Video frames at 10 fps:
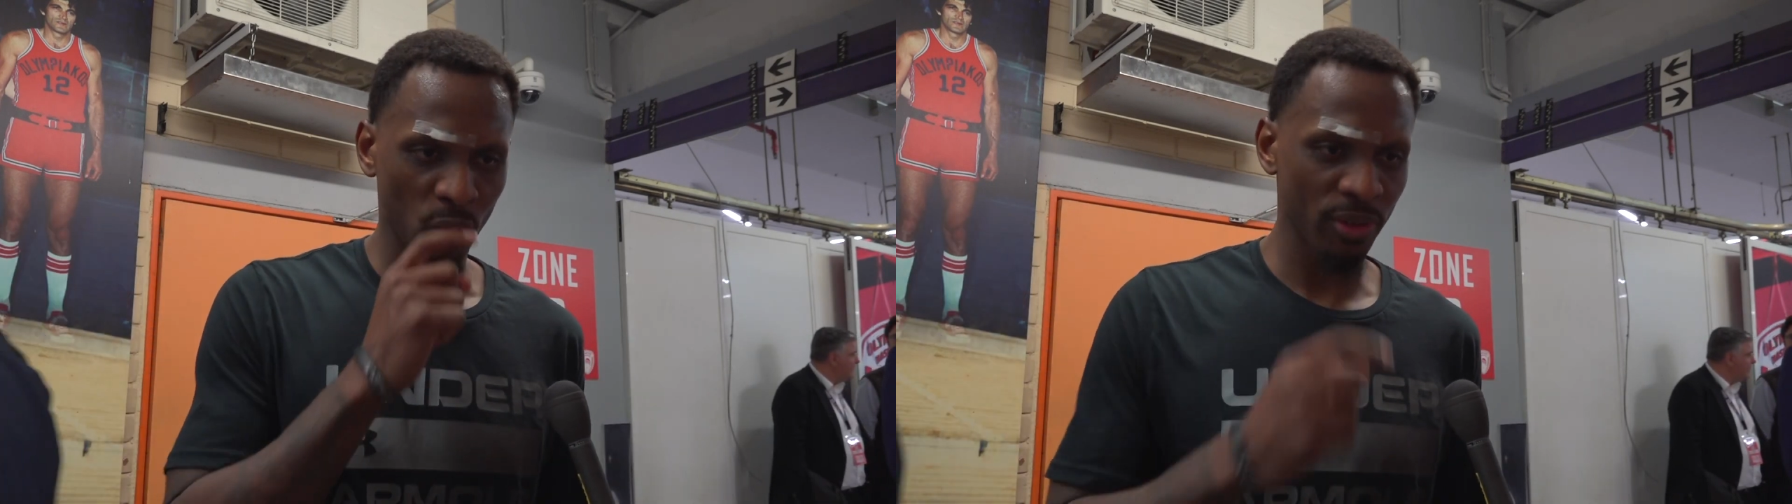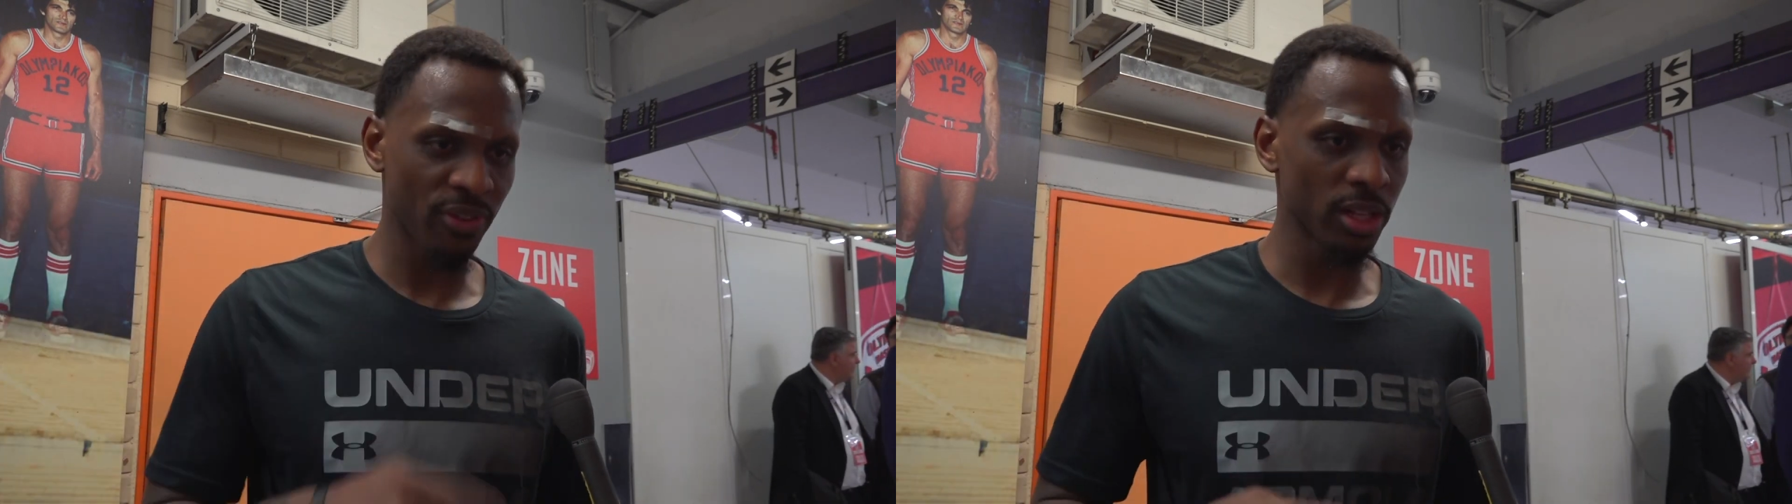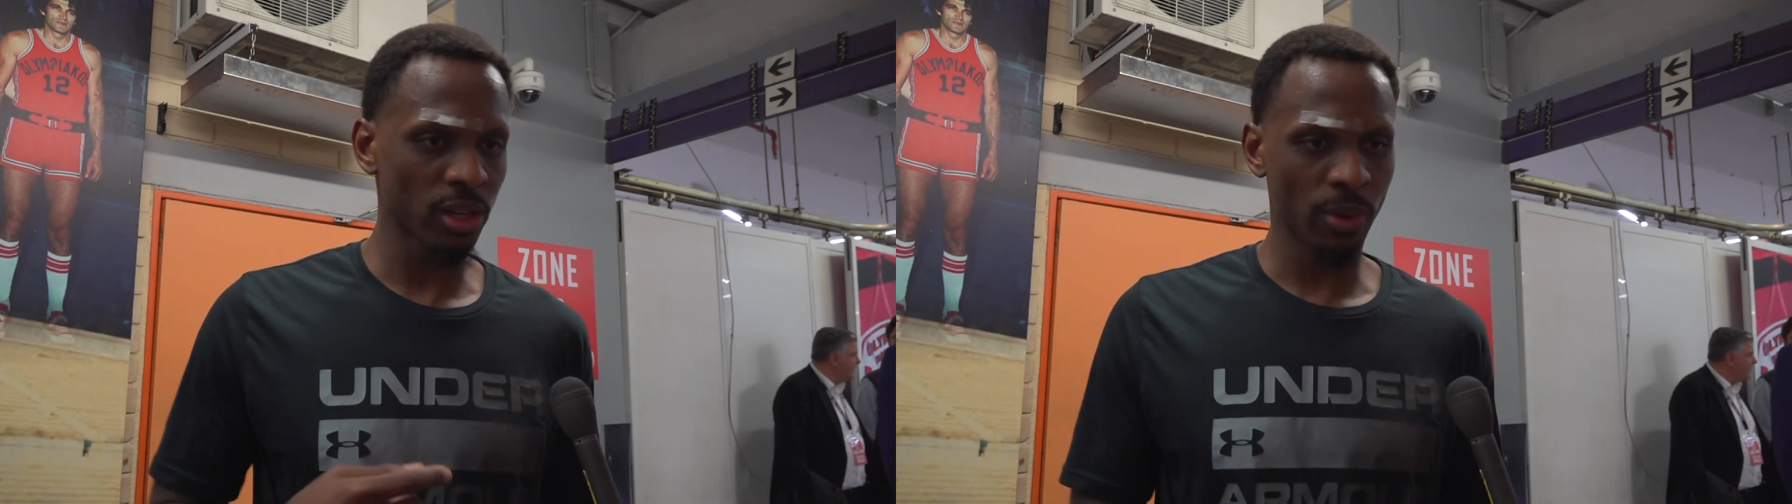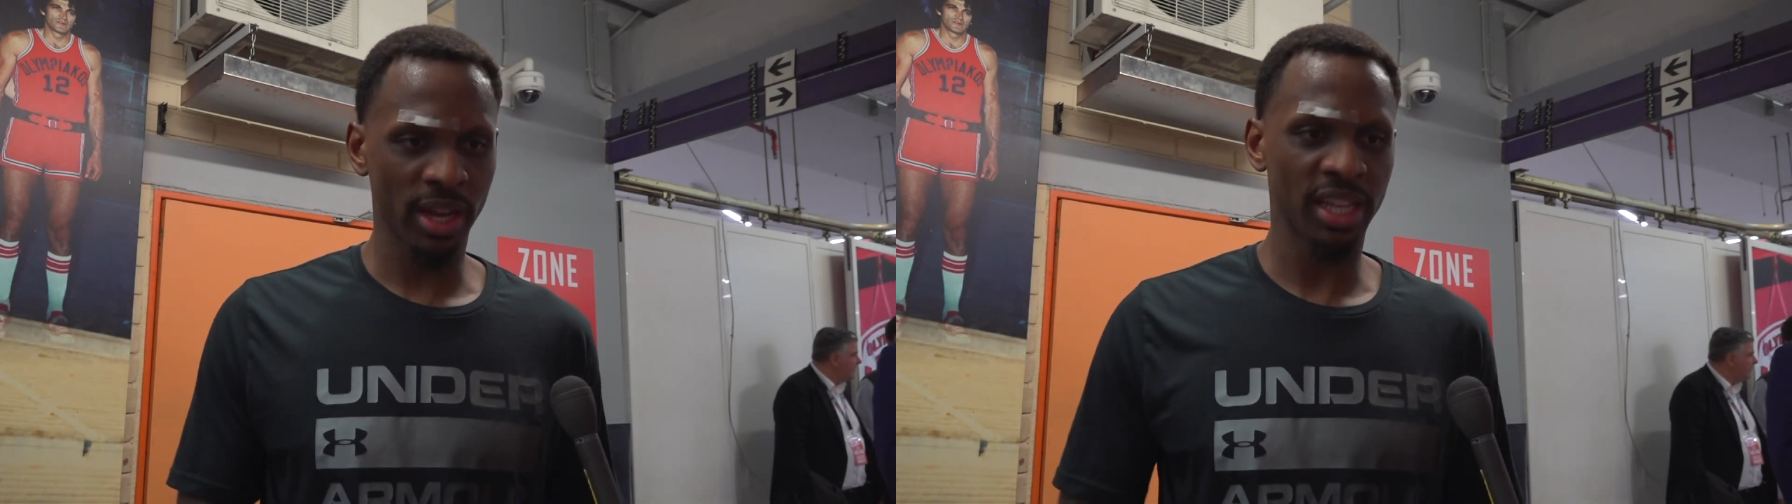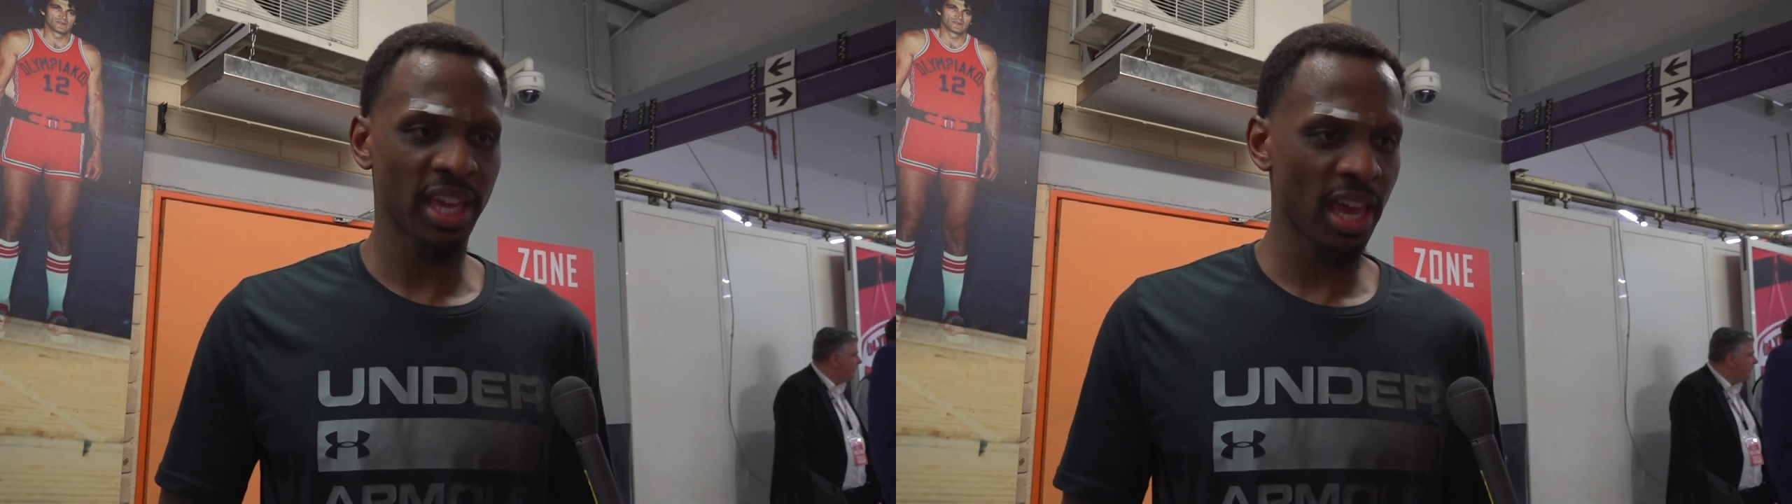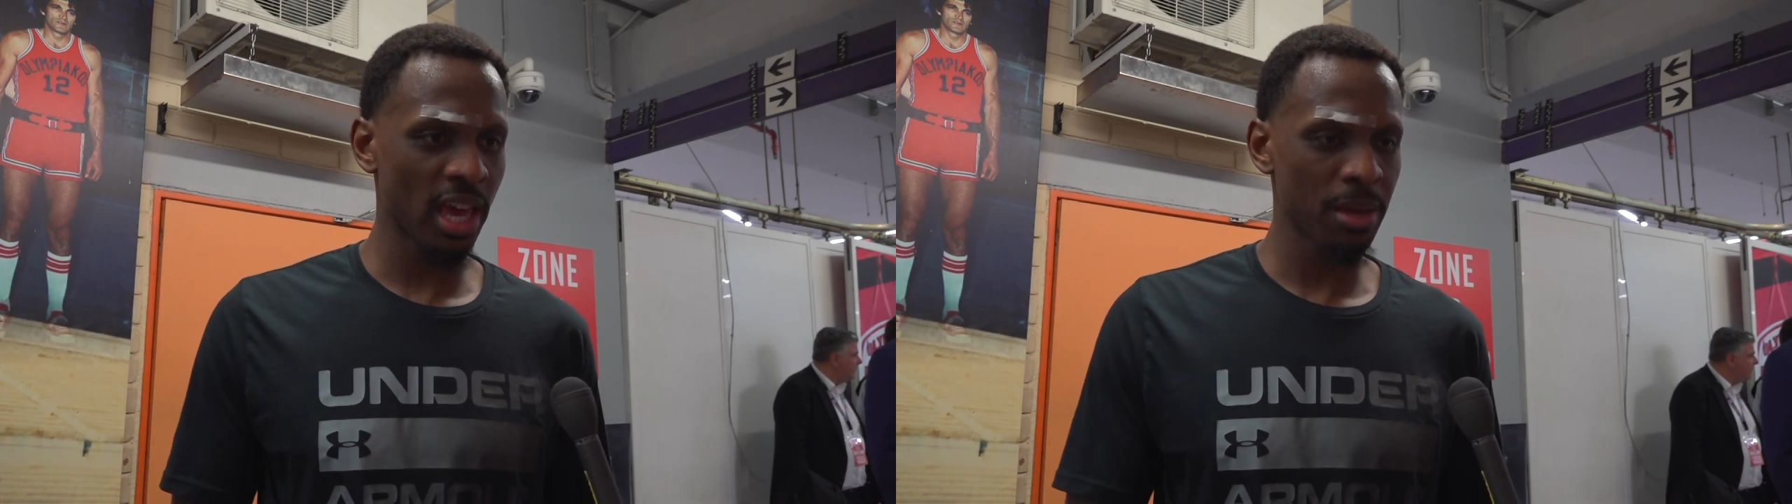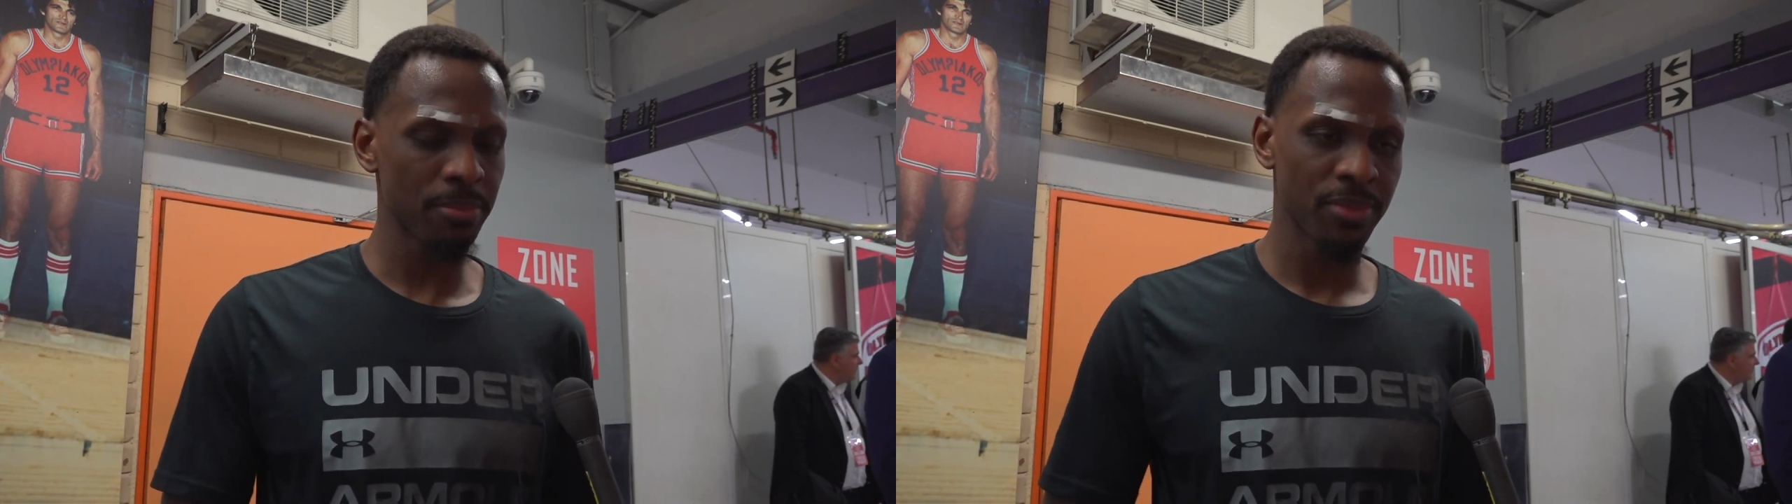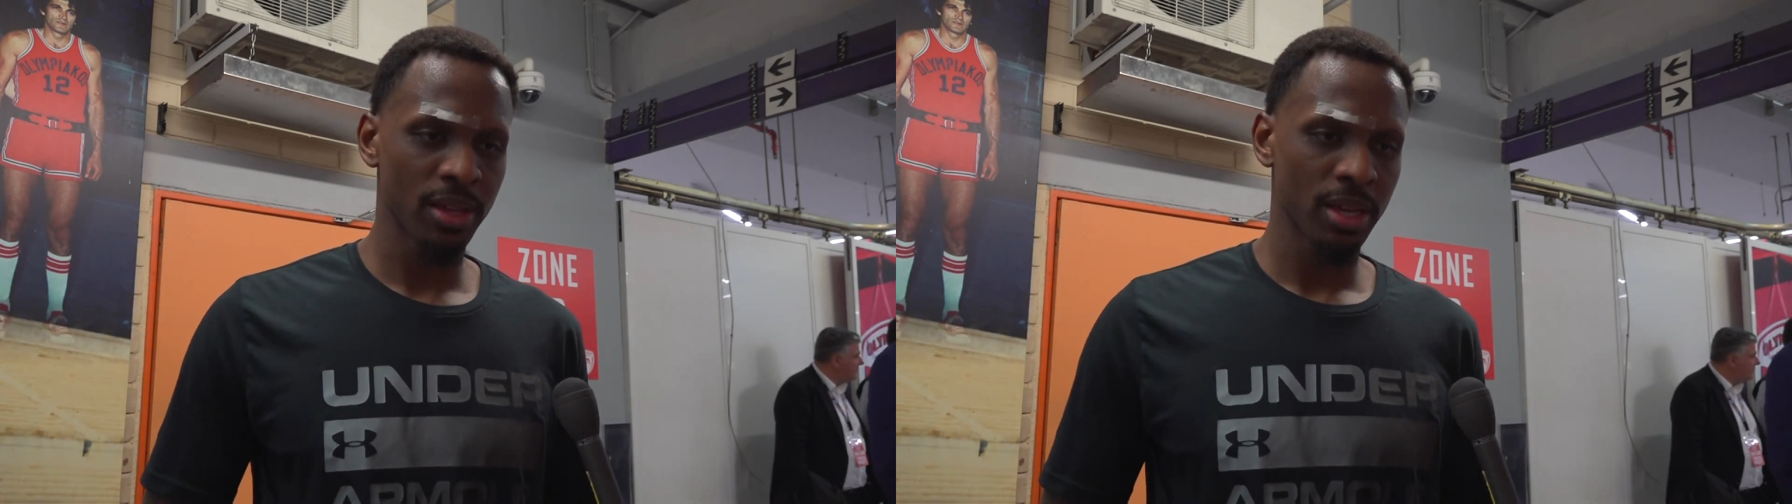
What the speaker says: we found our way in the game.